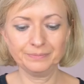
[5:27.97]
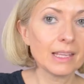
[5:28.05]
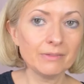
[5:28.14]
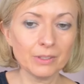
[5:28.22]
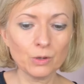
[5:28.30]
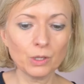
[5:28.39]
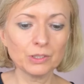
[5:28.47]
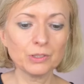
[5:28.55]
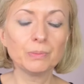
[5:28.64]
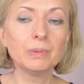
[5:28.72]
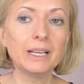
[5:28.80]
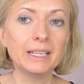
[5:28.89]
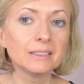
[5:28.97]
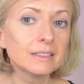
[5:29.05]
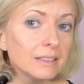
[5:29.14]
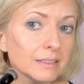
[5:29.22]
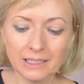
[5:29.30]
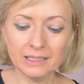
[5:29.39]
and we're going to
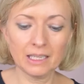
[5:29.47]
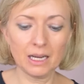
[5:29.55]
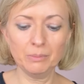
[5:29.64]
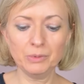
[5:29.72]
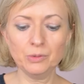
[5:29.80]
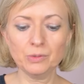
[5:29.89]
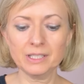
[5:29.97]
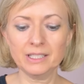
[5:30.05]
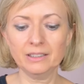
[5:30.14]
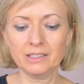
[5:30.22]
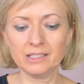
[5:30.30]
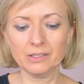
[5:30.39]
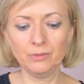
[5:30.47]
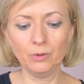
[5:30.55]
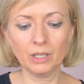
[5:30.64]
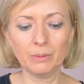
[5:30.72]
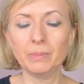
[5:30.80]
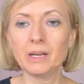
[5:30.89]
blend and i'm using the
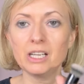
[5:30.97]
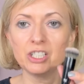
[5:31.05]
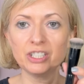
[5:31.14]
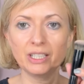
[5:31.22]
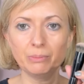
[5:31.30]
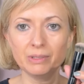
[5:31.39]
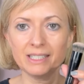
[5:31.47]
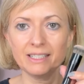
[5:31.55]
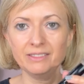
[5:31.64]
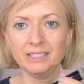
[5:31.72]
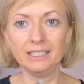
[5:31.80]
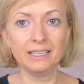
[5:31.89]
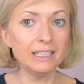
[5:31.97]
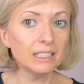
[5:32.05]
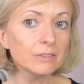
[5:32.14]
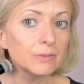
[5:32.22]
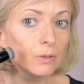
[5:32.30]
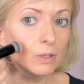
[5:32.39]
sephora brush number
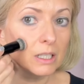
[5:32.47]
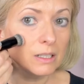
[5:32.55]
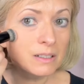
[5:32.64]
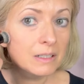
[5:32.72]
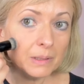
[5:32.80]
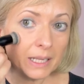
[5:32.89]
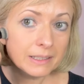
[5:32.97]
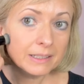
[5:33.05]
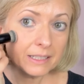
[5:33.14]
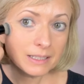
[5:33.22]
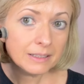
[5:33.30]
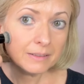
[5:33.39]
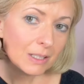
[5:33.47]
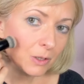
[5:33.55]
78 for blending